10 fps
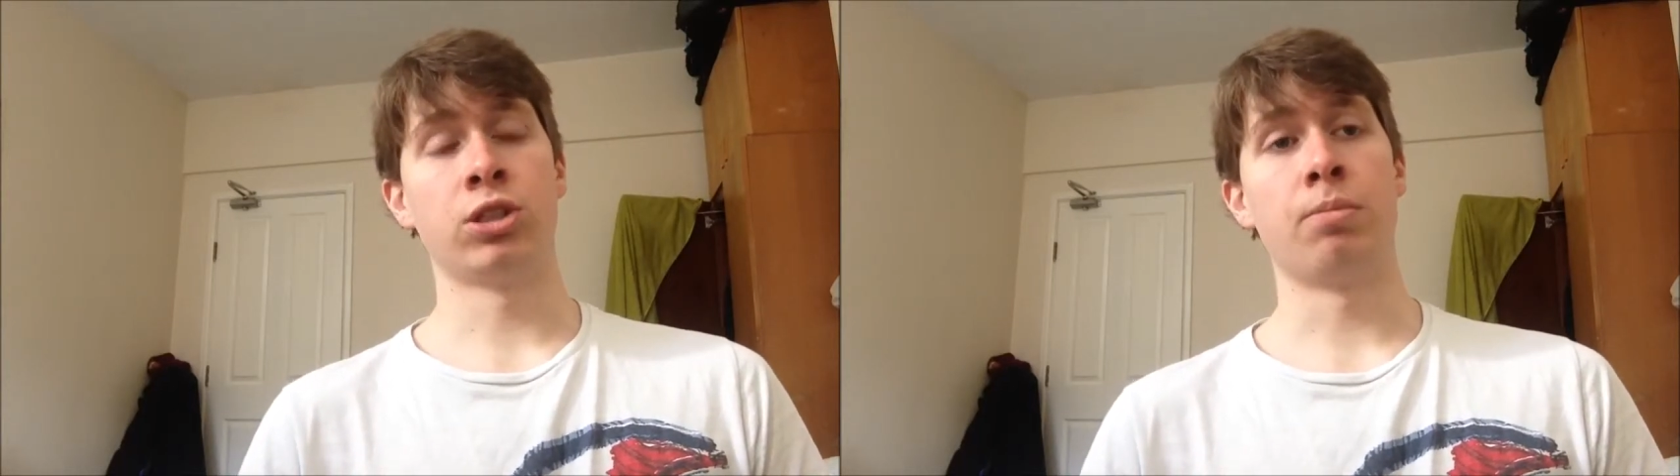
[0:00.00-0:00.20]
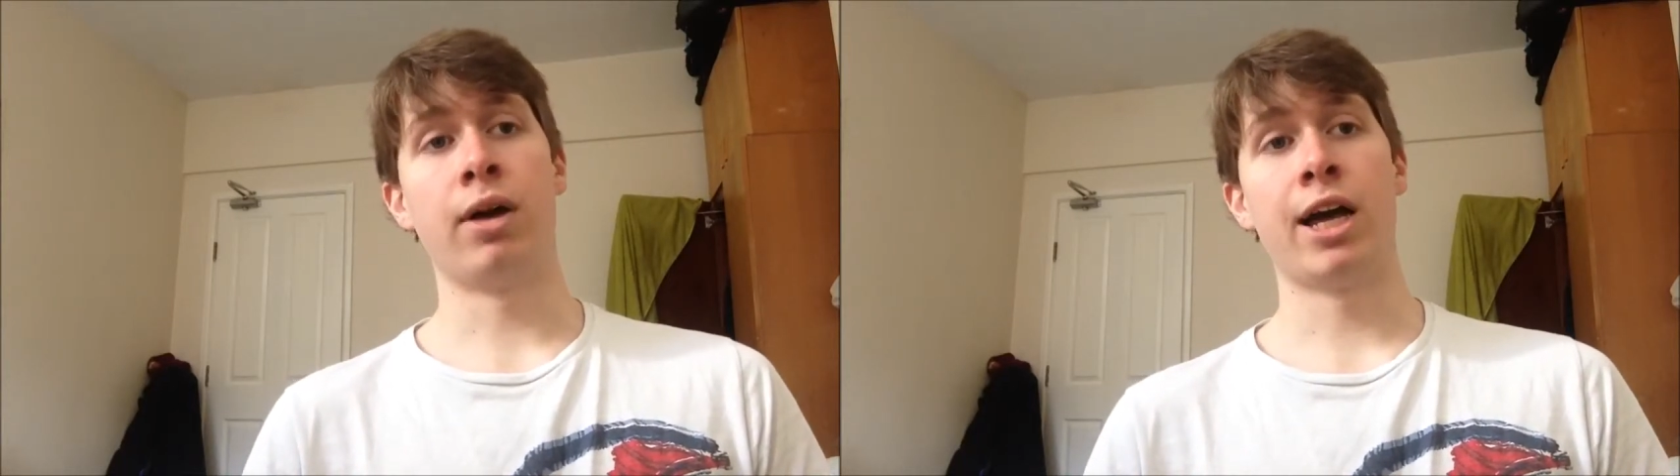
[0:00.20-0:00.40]

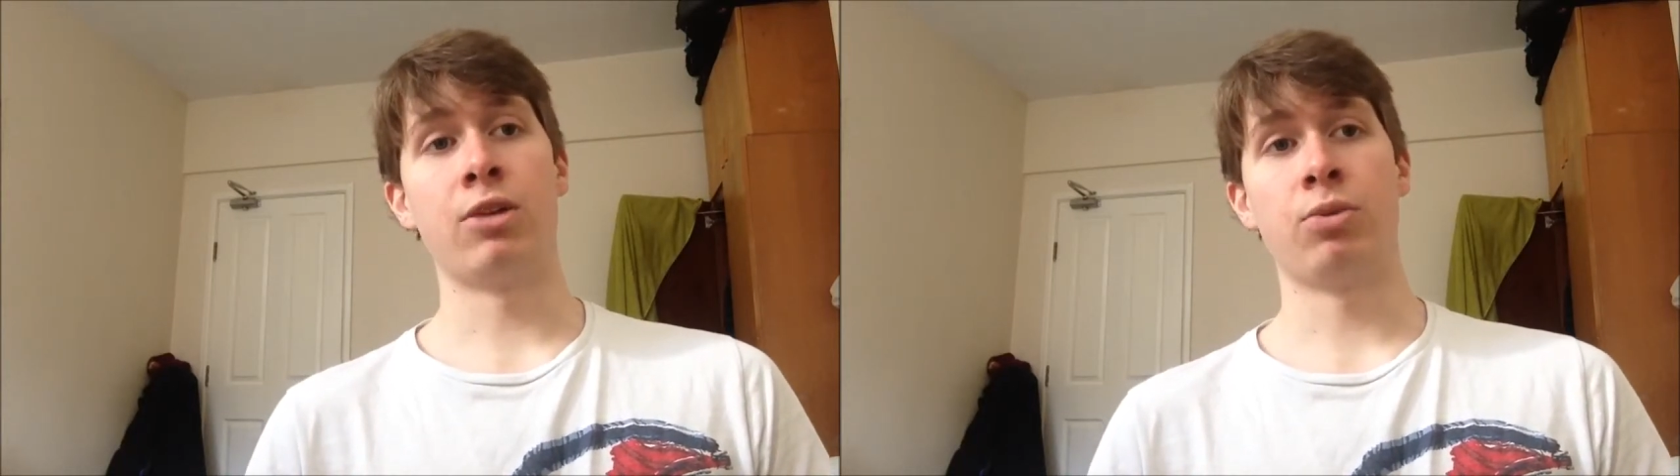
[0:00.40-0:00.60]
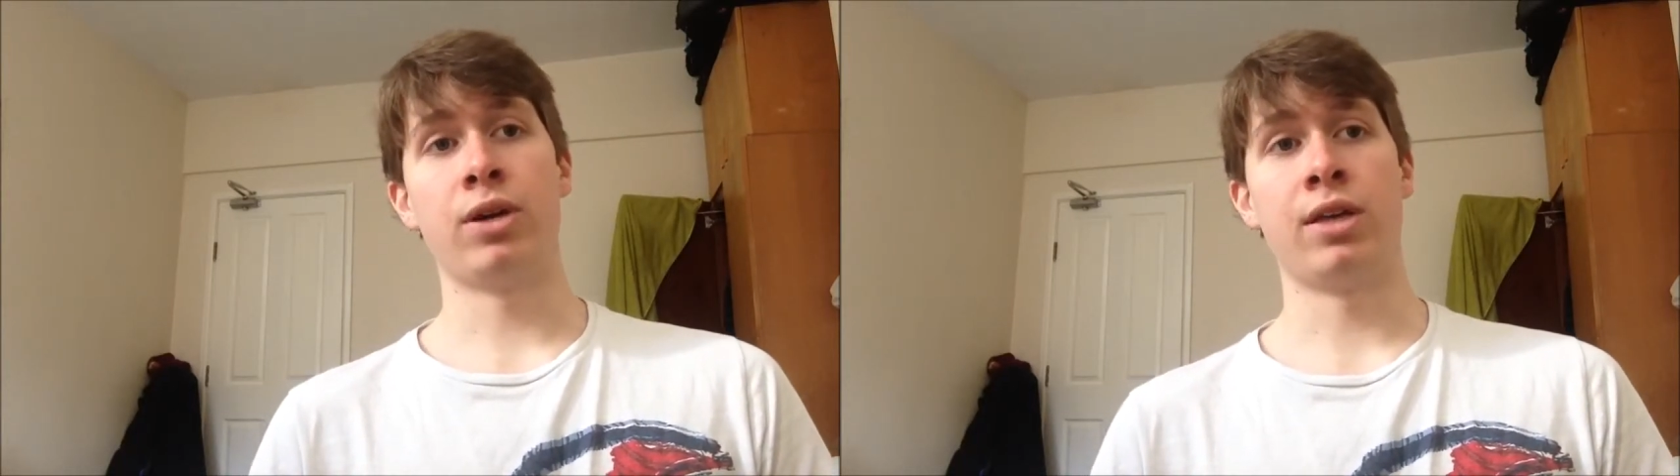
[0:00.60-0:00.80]

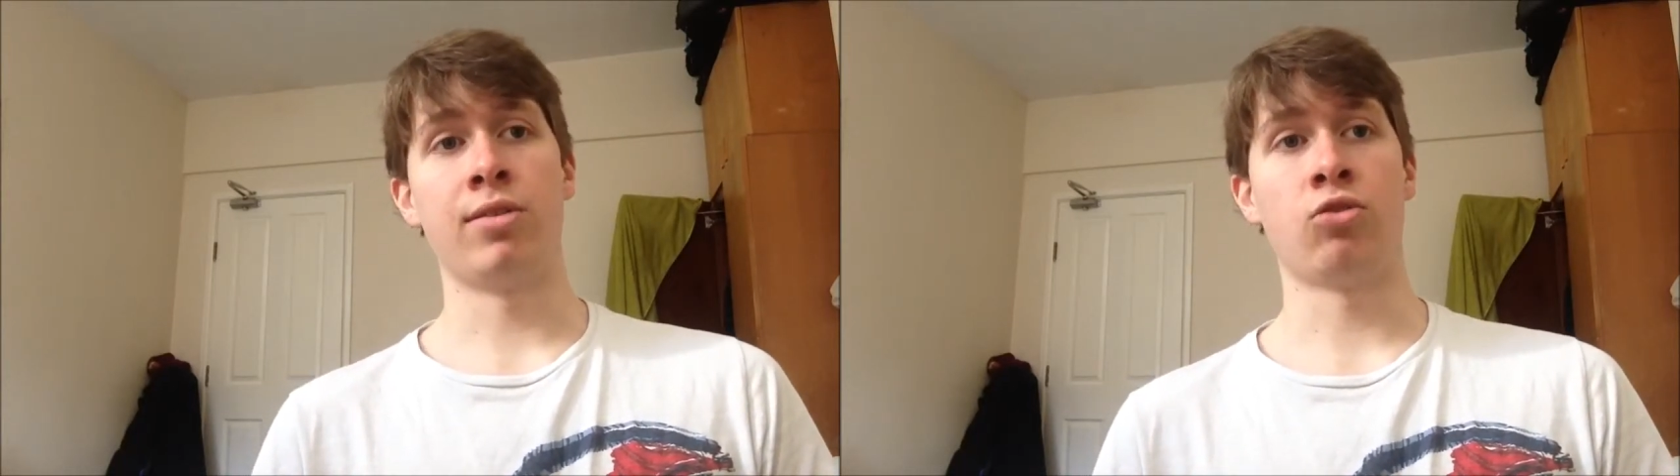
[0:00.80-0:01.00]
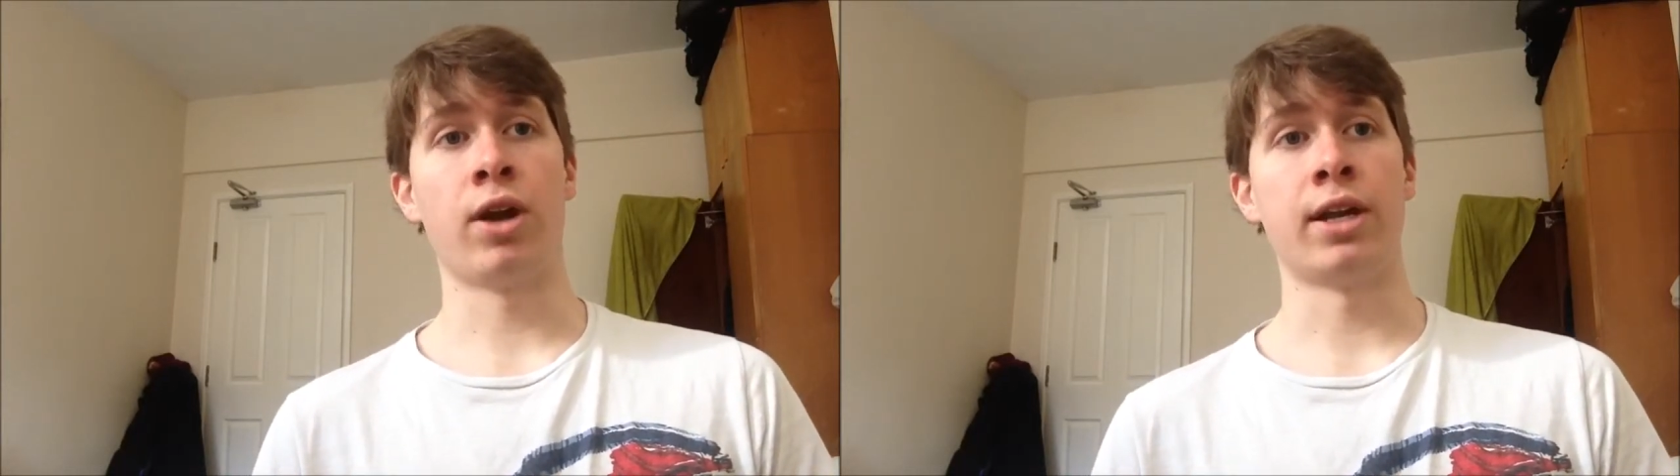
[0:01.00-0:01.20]
combined
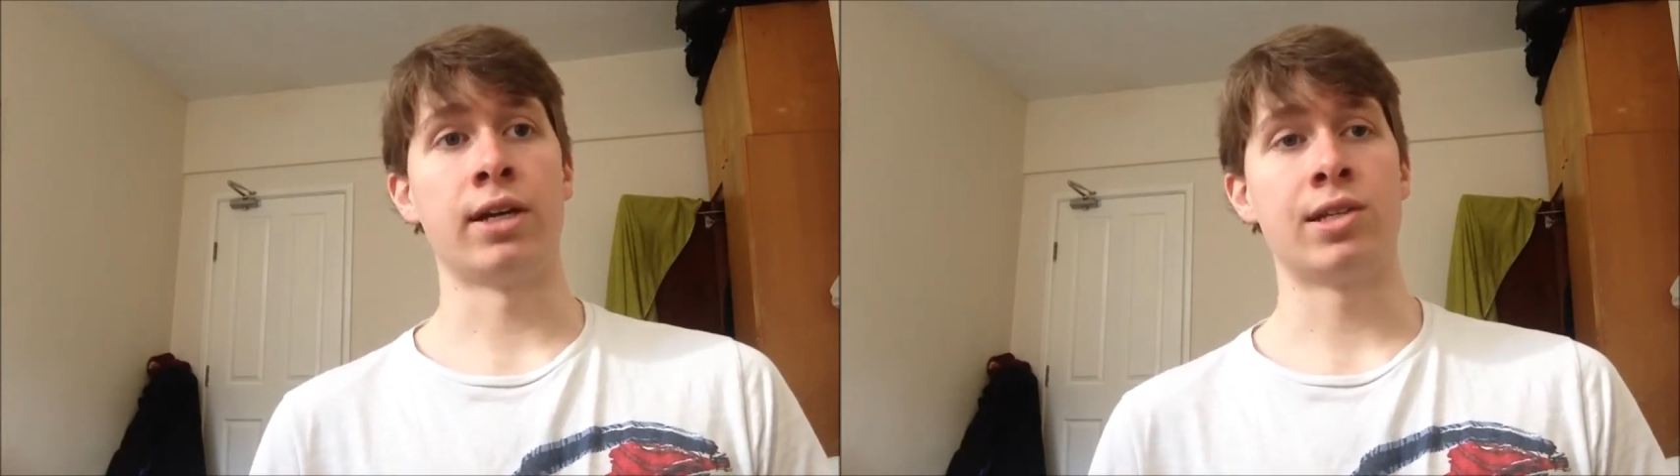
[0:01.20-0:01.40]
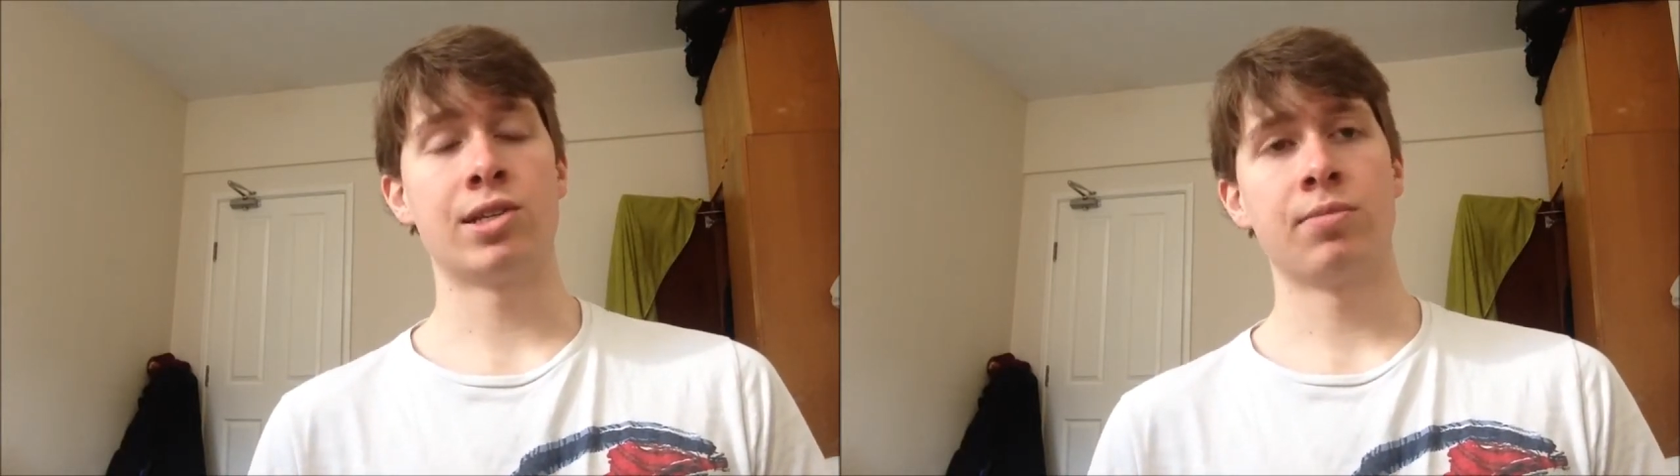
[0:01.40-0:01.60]
with Grey
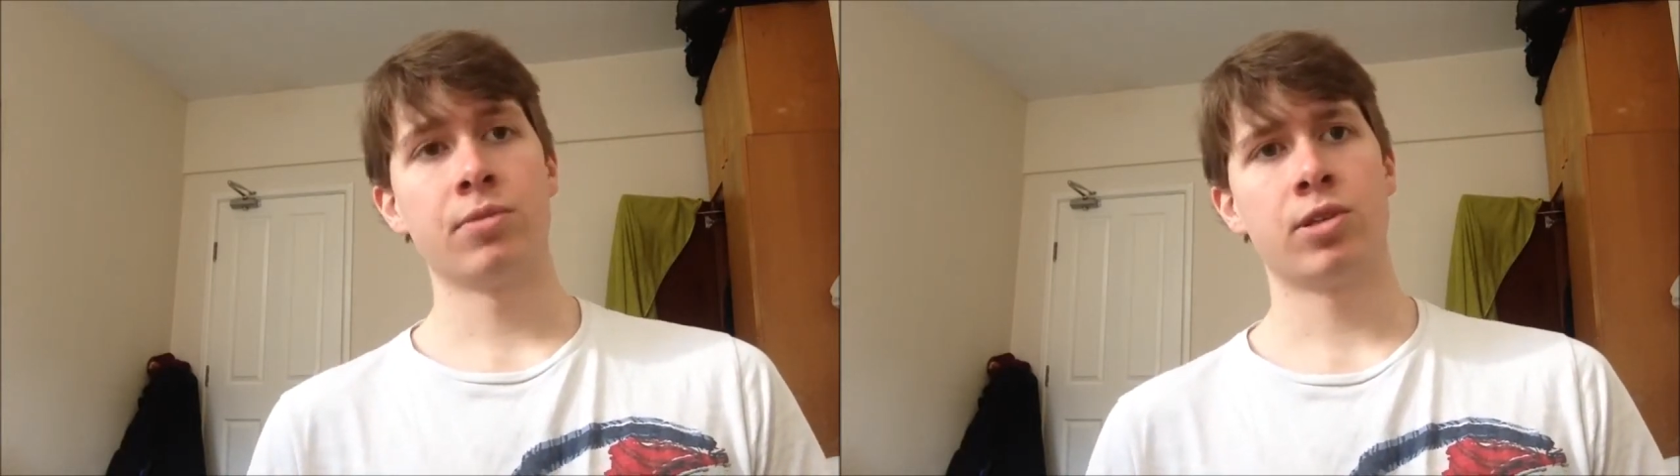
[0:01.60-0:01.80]
Knights,